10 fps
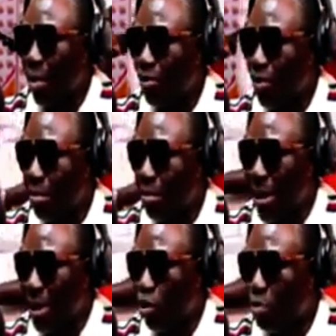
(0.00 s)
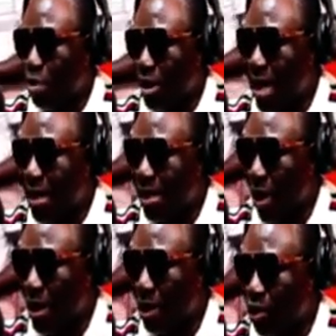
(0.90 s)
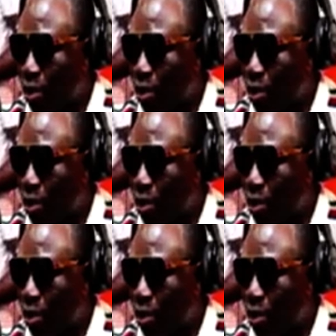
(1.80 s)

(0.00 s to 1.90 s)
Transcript: from a patropi, and idiot council.